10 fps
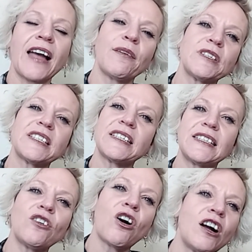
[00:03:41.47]
was
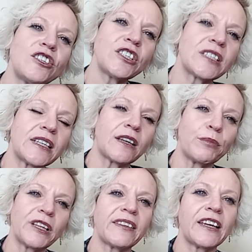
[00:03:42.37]
still consciously
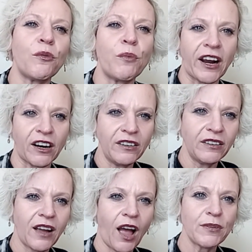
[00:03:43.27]
completely aware.
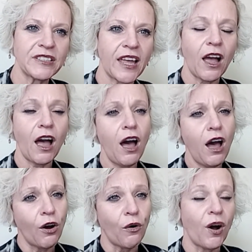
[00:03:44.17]
I was like,
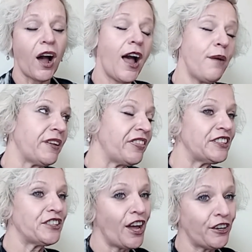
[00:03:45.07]
oh, I'm in the
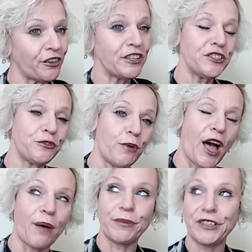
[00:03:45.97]
tunnel. This is what
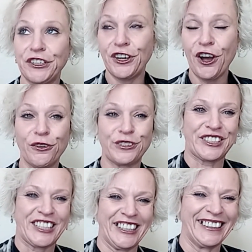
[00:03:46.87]
happened in
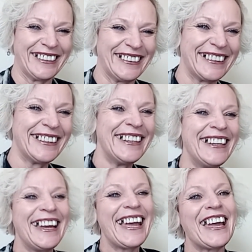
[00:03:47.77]
Ghost.
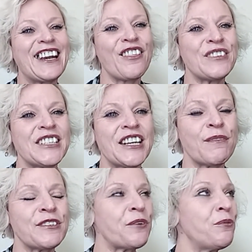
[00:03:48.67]
And all of a sudden I
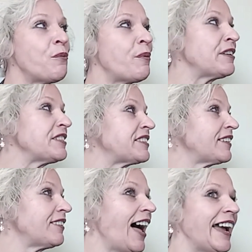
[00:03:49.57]
was like, well, where's the
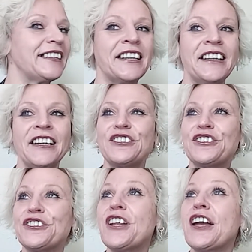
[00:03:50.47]
light?
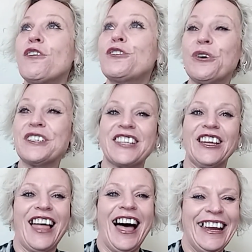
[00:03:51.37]
Shouldn't I go towards the
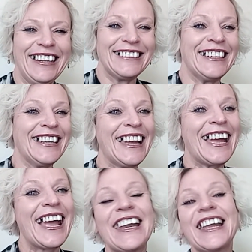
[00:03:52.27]
light?
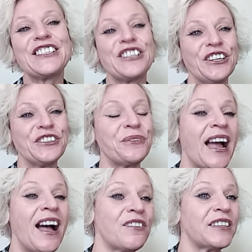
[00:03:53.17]
And I turned
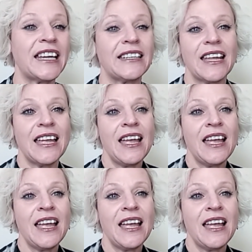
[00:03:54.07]
around, and